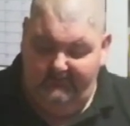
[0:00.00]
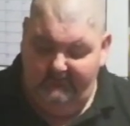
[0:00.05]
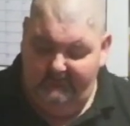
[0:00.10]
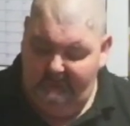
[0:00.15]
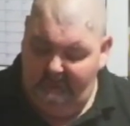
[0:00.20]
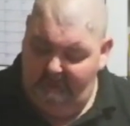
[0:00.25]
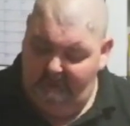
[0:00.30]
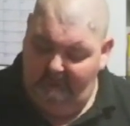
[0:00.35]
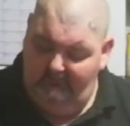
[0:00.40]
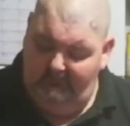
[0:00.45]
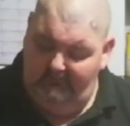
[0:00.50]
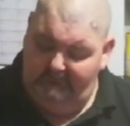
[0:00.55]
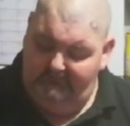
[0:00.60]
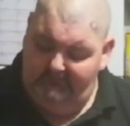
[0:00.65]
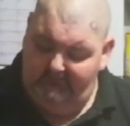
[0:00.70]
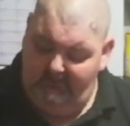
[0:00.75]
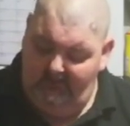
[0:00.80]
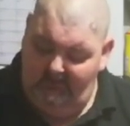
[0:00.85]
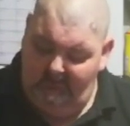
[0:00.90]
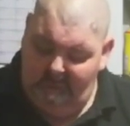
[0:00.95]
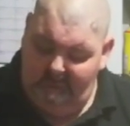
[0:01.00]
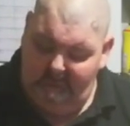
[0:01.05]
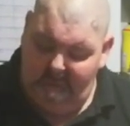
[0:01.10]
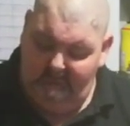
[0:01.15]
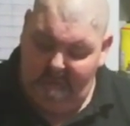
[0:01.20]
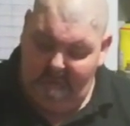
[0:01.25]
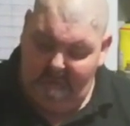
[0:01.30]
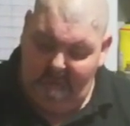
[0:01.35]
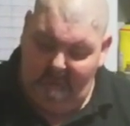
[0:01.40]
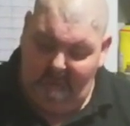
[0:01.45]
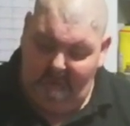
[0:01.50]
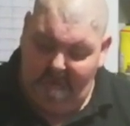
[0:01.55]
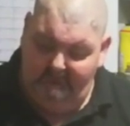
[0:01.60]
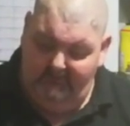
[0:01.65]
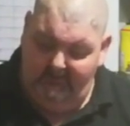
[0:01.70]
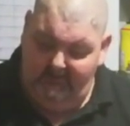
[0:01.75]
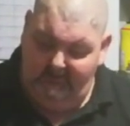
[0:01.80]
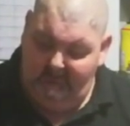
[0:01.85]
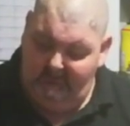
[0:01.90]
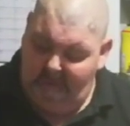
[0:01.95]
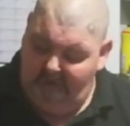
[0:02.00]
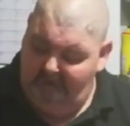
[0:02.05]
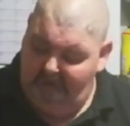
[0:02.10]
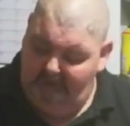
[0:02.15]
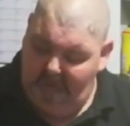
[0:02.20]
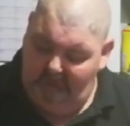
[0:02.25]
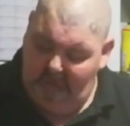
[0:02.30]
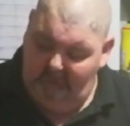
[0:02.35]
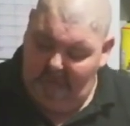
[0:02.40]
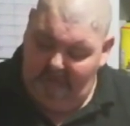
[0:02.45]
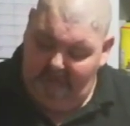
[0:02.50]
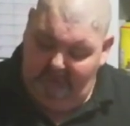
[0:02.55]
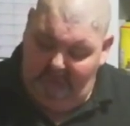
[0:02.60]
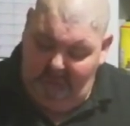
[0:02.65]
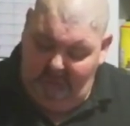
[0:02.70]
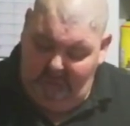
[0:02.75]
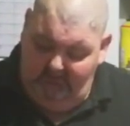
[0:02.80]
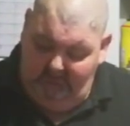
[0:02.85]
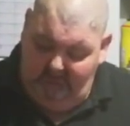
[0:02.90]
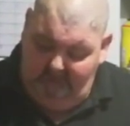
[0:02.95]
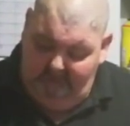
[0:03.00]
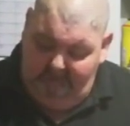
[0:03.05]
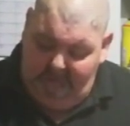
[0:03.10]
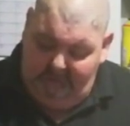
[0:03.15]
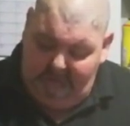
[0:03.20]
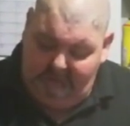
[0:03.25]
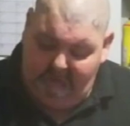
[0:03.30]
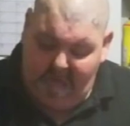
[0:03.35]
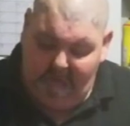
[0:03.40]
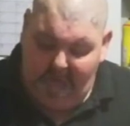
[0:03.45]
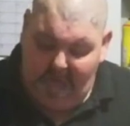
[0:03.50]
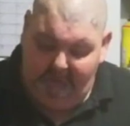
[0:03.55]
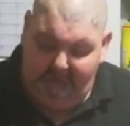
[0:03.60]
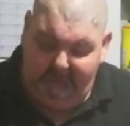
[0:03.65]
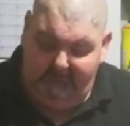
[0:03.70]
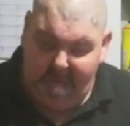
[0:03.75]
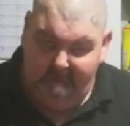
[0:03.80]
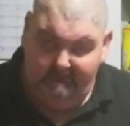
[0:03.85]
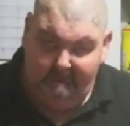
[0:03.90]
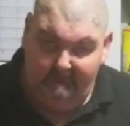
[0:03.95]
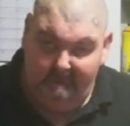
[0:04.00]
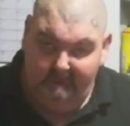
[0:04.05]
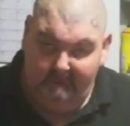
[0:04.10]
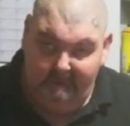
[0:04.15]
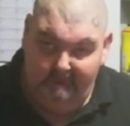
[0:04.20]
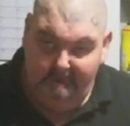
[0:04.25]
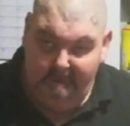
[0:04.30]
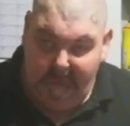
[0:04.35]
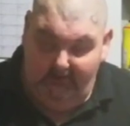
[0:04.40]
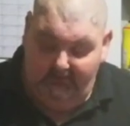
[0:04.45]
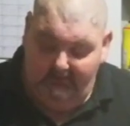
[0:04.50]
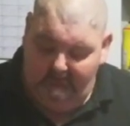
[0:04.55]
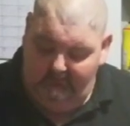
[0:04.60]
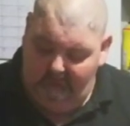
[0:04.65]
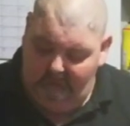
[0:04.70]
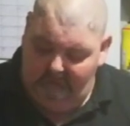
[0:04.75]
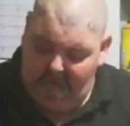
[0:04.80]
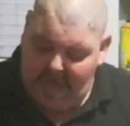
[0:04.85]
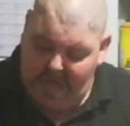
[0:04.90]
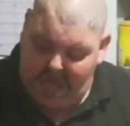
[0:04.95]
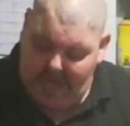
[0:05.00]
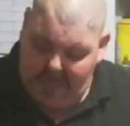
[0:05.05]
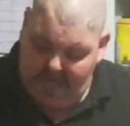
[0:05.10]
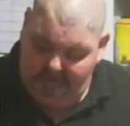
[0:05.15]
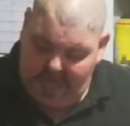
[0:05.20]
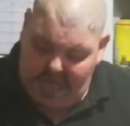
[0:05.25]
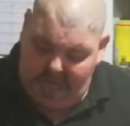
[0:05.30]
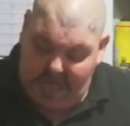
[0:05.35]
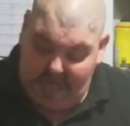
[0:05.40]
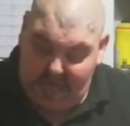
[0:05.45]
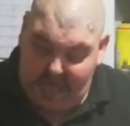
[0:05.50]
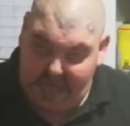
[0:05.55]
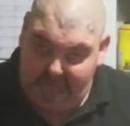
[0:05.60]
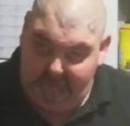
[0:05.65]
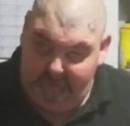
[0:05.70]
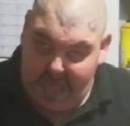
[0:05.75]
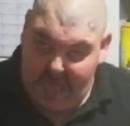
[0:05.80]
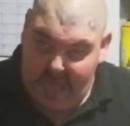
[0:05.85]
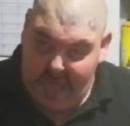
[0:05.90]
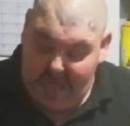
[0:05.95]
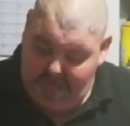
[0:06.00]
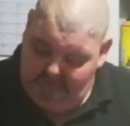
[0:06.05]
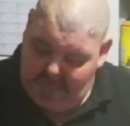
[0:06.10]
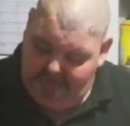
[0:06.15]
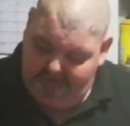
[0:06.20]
And once you got it, a bag full of vegetable pieces and bones, skin,